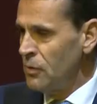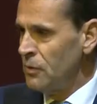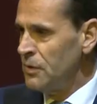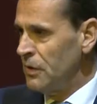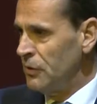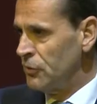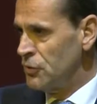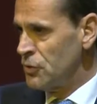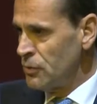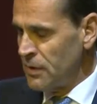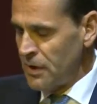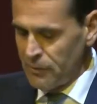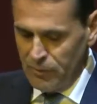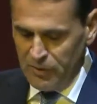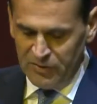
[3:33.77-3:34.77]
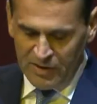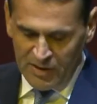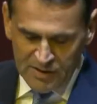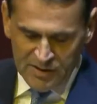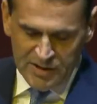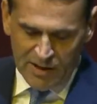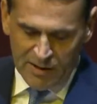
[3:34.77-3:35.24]
on this journey with
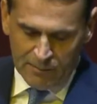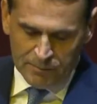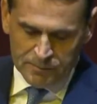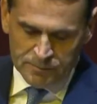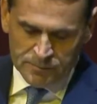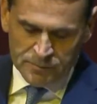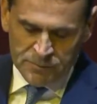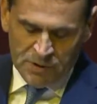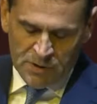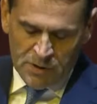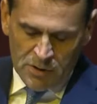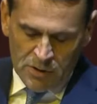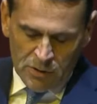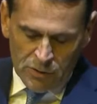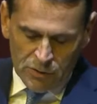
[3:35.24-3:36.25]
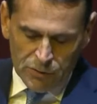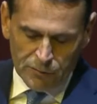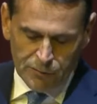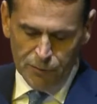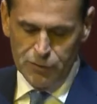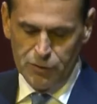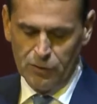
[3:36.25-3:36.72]
India. The
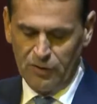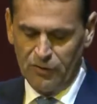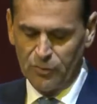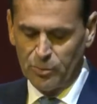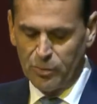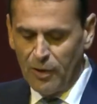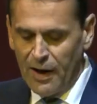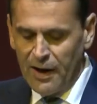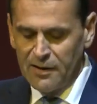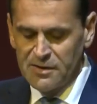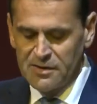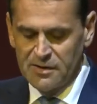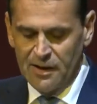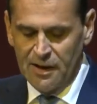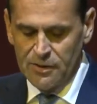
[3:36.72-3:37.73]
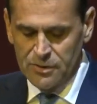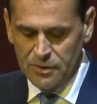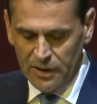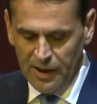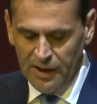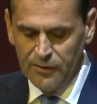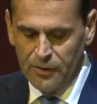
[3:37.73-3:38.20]
future is bright, and
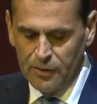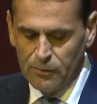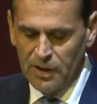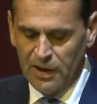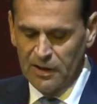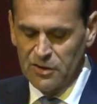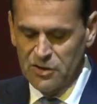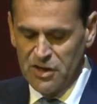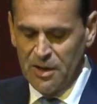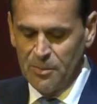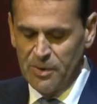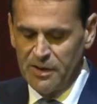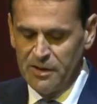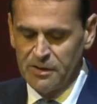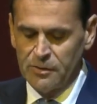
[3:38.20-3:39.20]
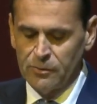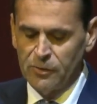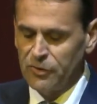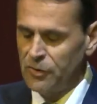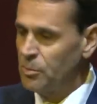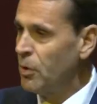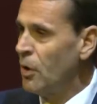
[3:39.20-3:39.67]
together we can shape it
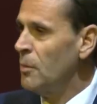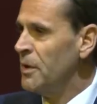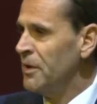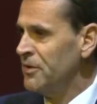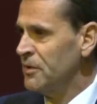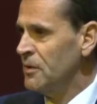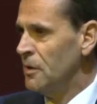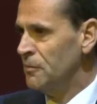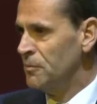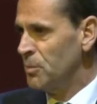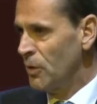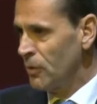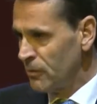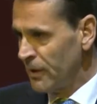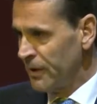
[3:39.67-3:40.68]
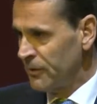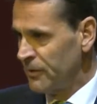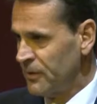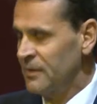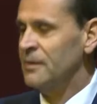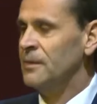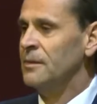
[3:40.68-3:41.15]
with the promise of
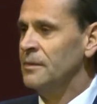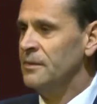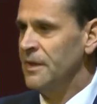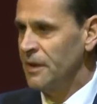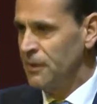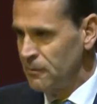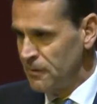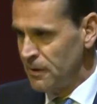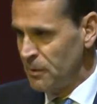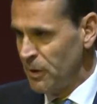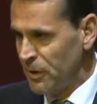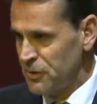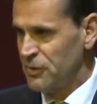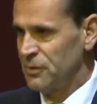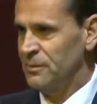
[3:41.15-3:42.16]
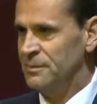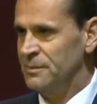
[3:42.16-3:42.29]
progress. Thank you very much.